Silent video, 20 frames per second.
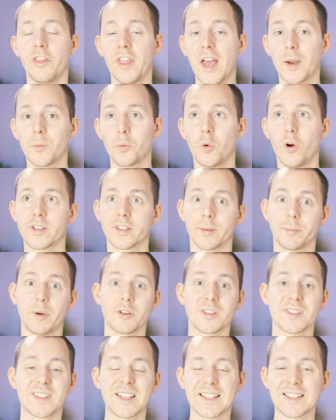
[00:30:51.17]
that was
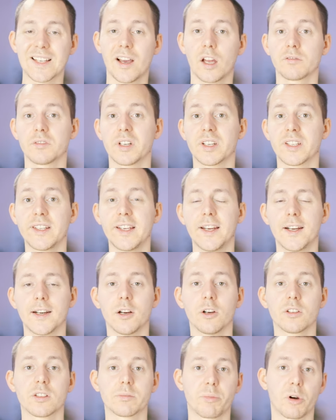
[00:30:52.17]
about 600
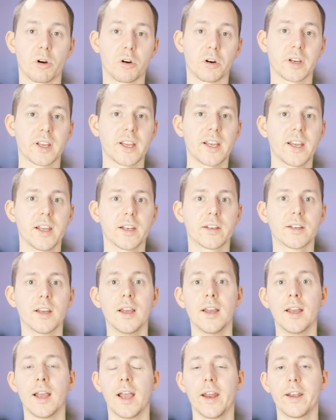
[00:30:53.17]
euros per kit,
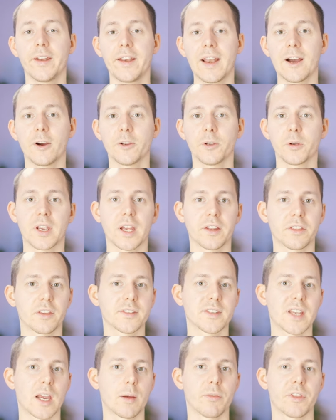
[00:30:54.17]
and now you get the
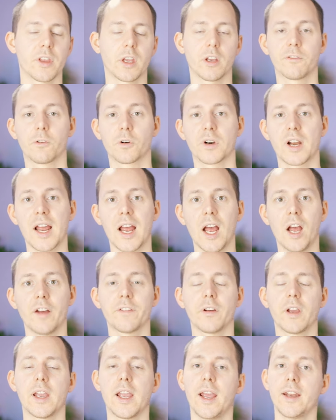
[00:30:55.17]
same thing for
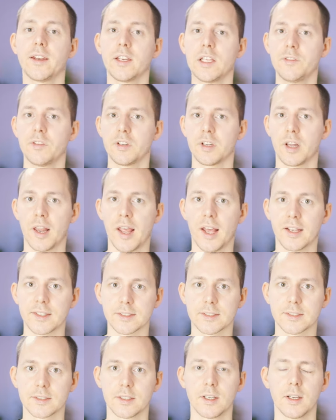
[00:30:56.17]
half and even
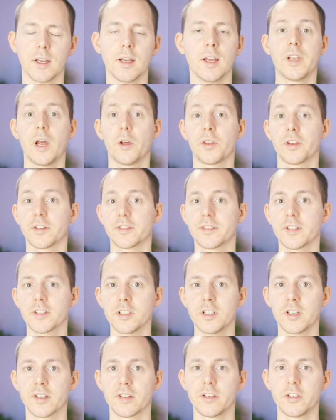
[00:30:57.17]
less. Now the
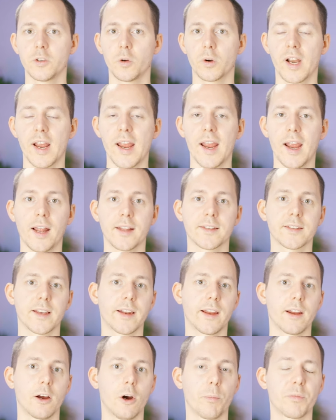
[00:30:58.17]
decision is in your hands
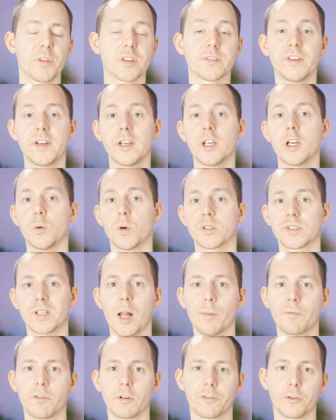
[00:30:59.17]
and I hope this video was
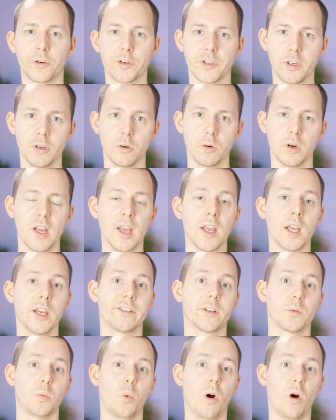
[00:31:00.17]
helpful for you. If it